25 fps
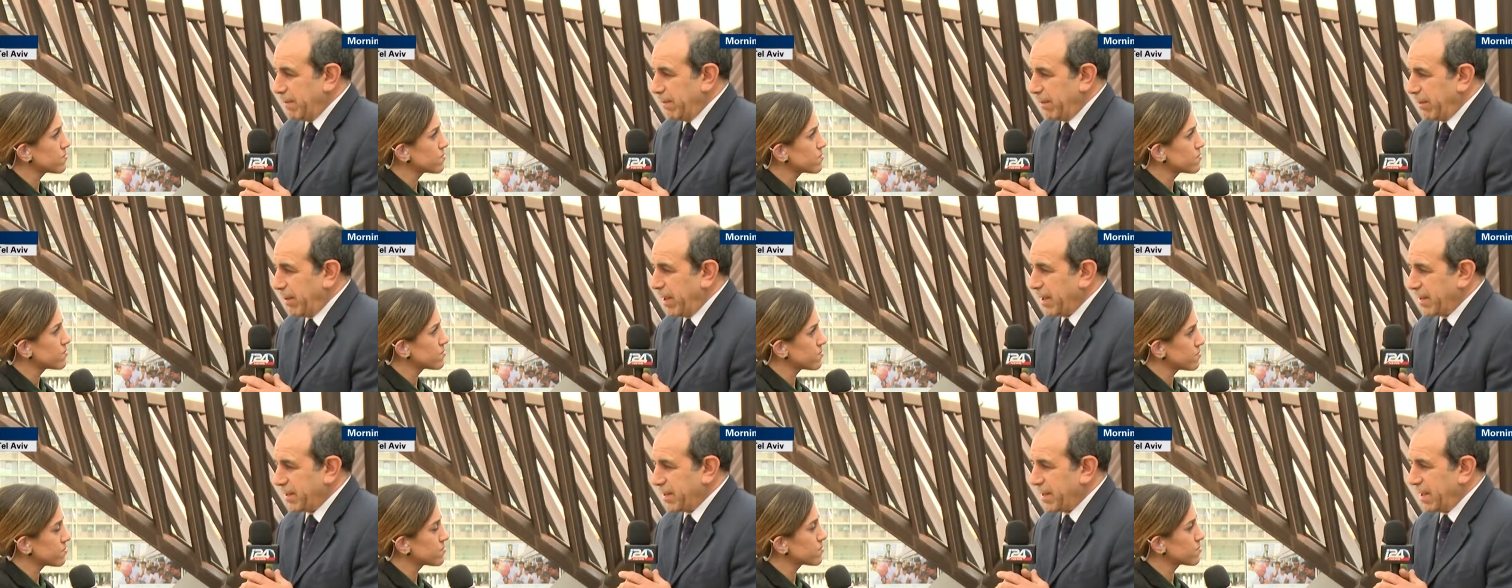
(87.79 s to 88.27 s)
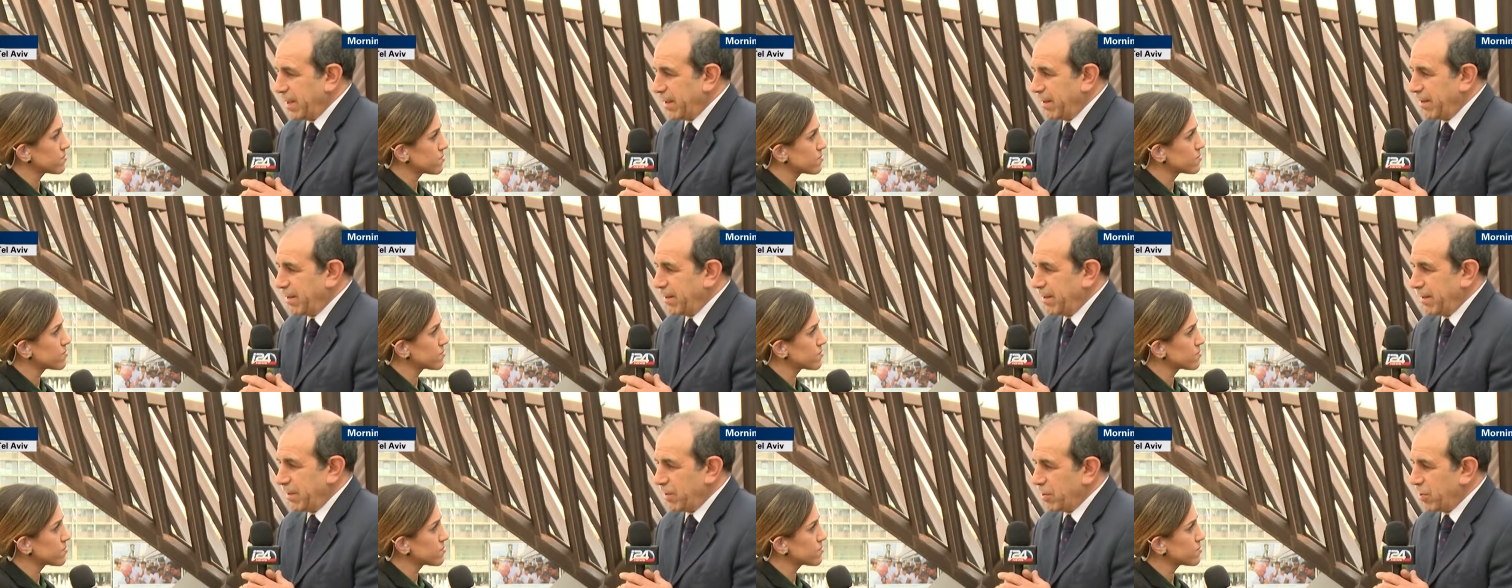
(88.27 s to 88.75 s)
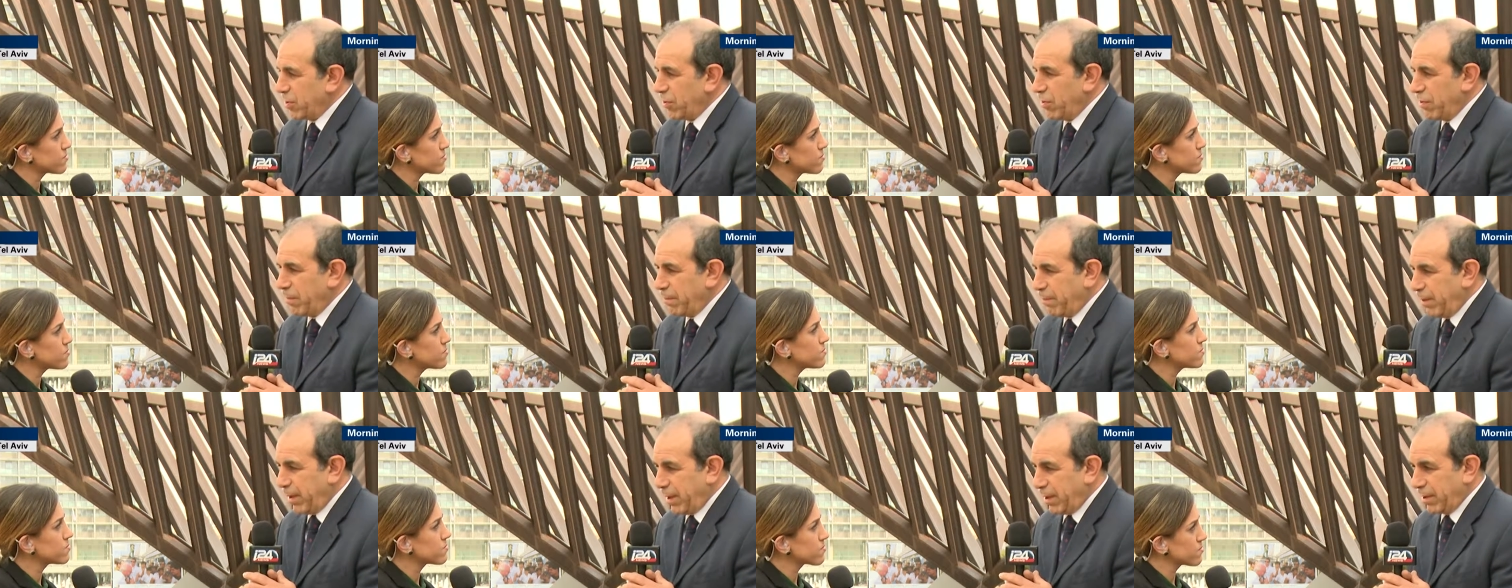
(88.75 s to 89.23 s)
Speaker 1: Barak said there's
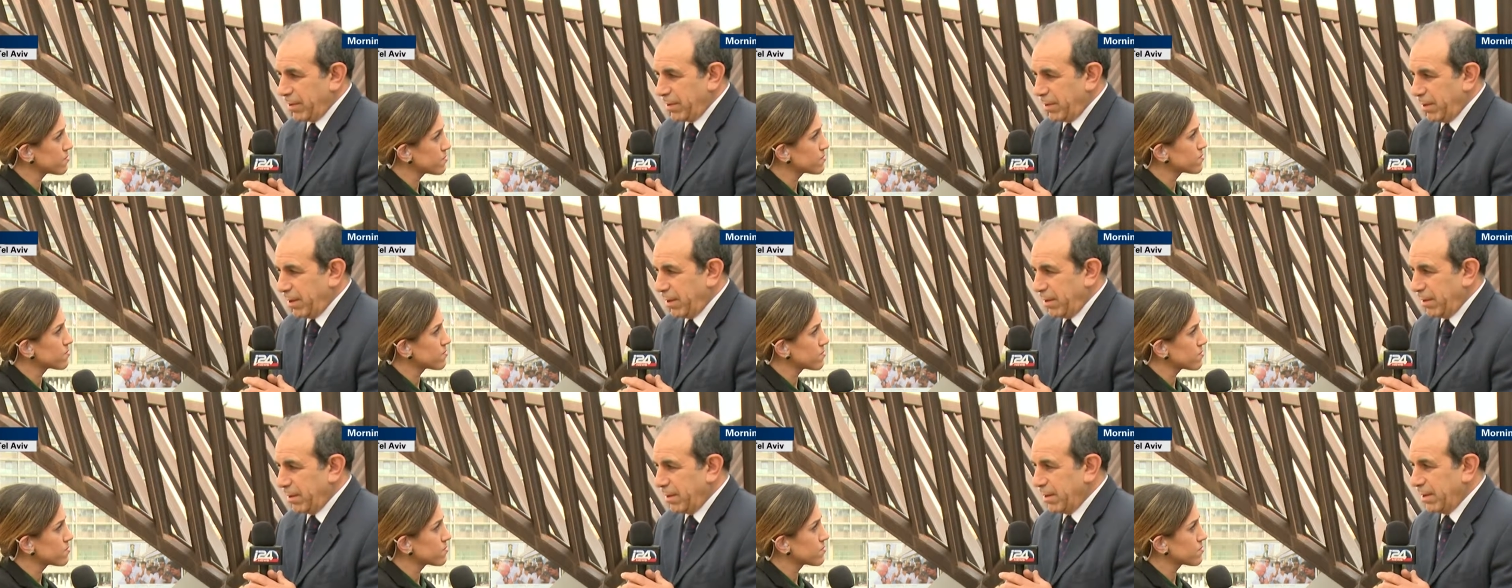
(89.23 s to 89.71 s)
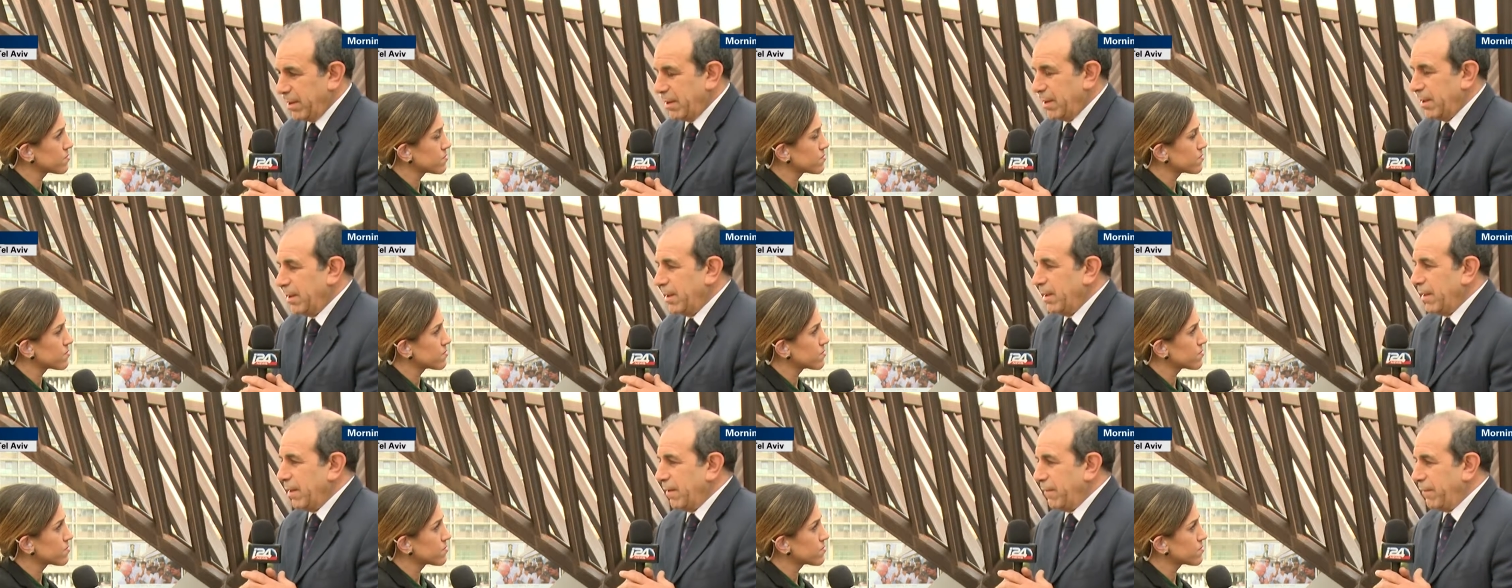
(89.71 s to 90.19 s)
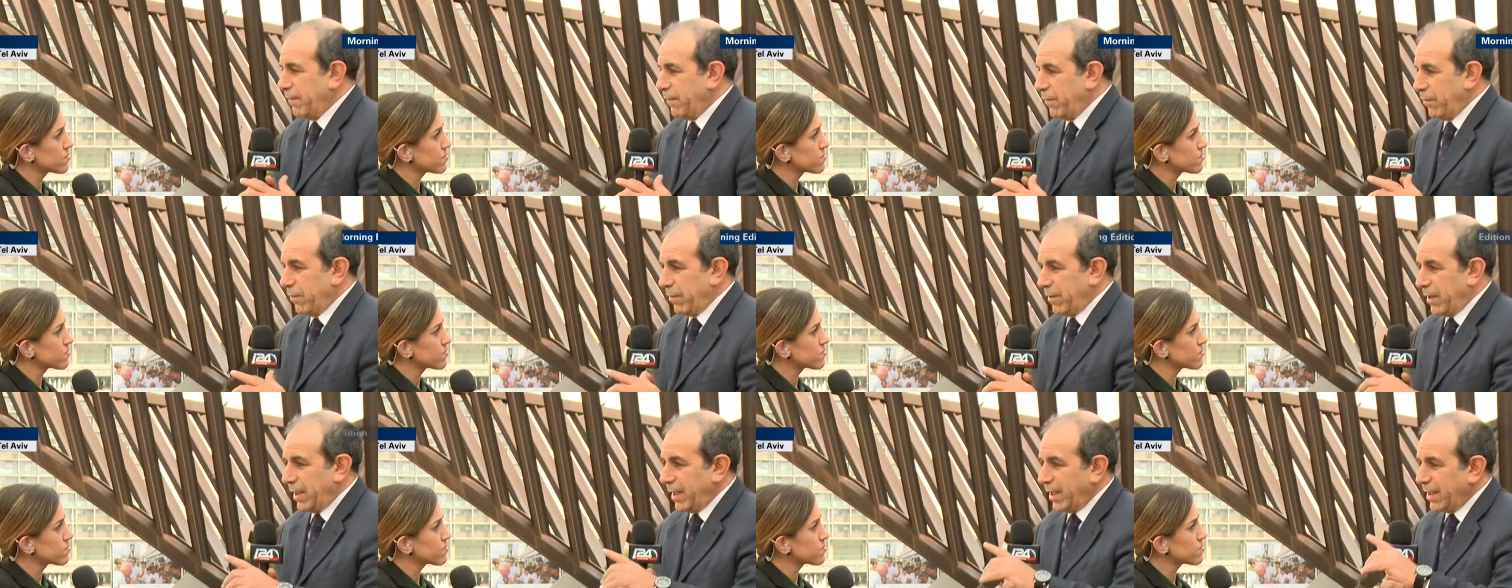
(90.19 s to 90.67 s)
no partner
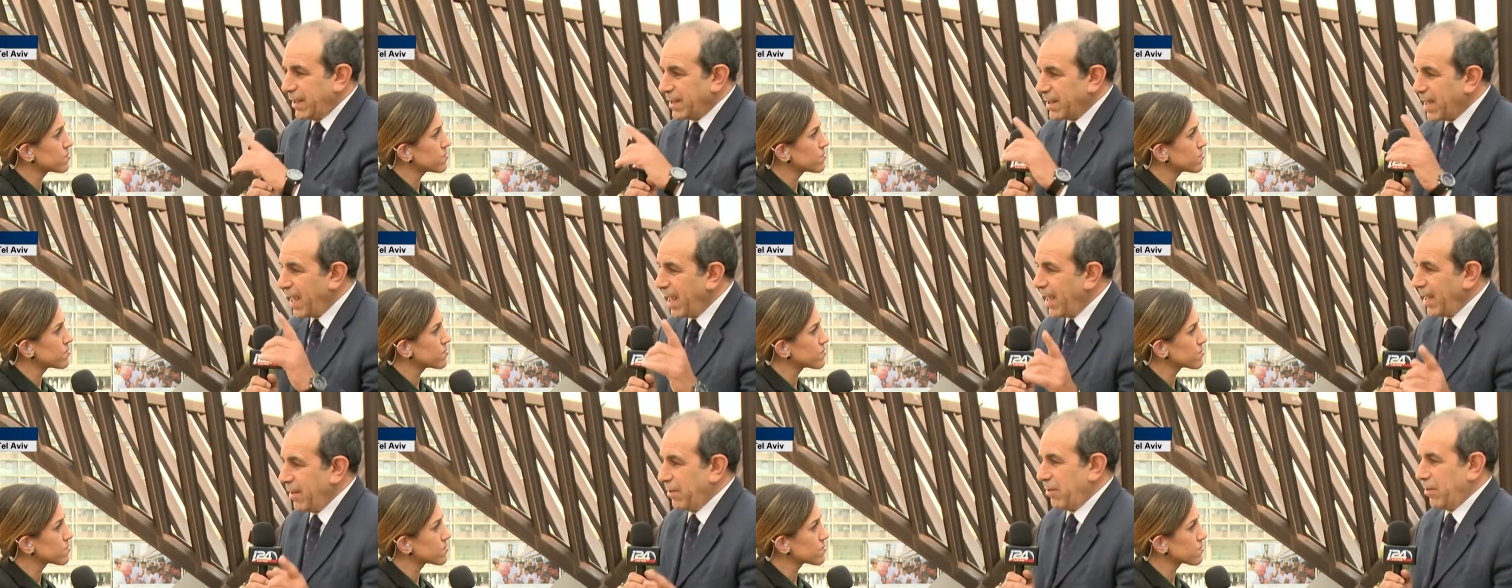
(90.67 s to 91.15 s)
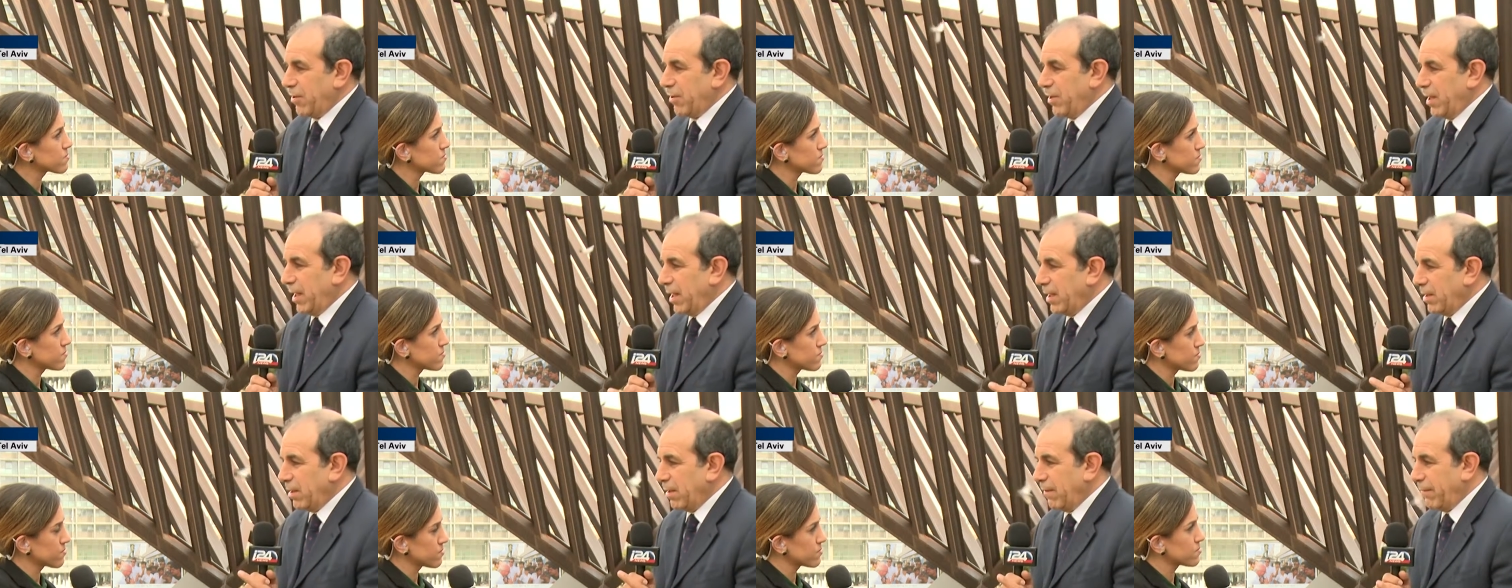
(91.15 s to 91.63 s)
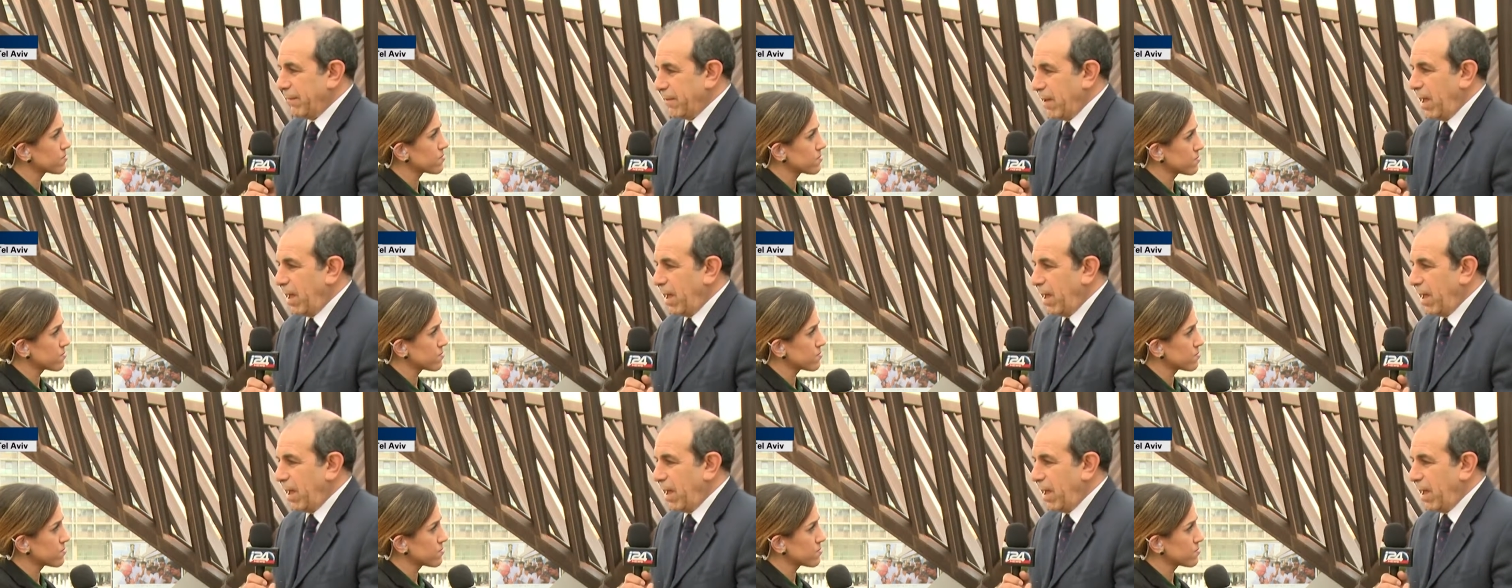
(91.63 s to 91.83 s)
for the entire end of